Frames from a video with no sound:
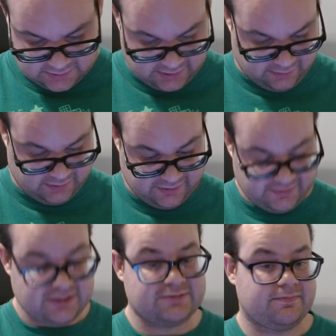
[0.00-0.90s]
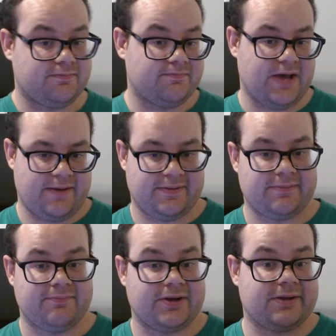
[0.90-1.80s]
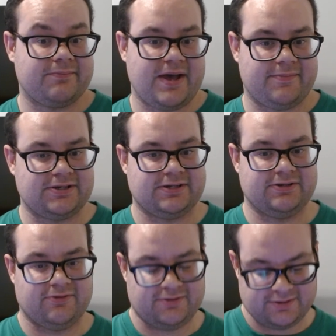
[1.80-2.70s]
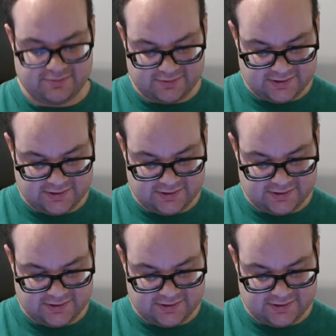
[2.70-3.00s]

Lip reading: giving us Batman, bringing Batman to the dark